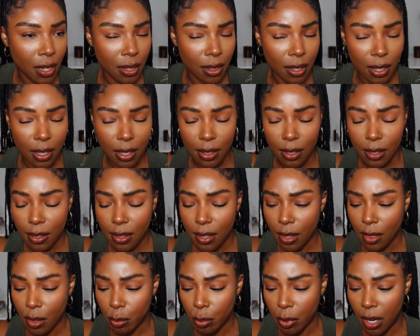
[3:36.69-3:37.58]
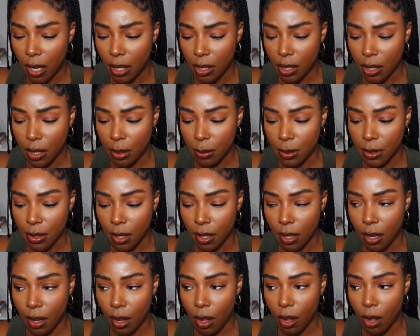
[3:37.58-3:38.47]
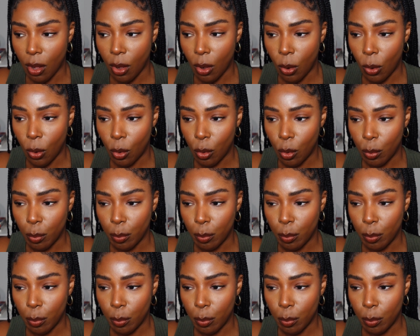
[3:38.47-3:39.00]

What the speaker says: And then I looked at the product and I was like, oh,